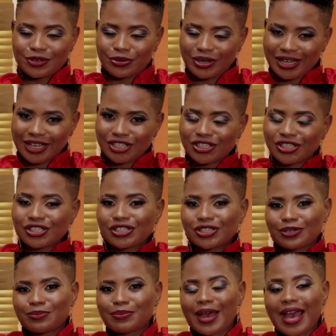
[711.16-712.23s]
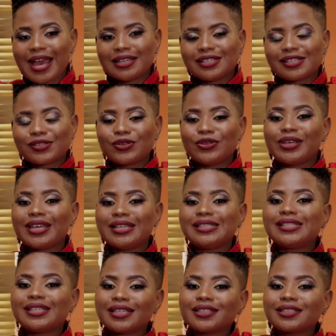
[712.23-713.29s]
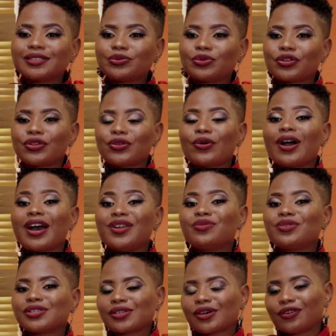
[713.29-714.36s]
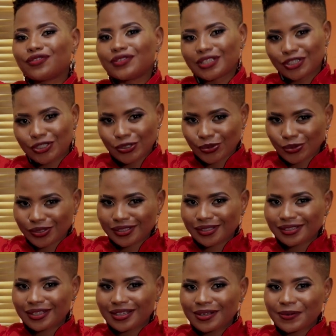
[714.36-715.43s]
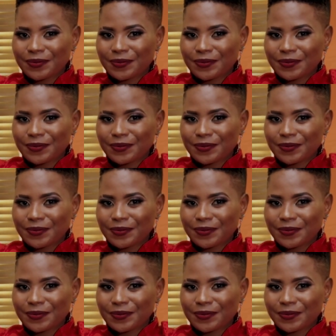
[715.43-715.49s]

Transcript: relationship and so you can deal with your unresolved issues.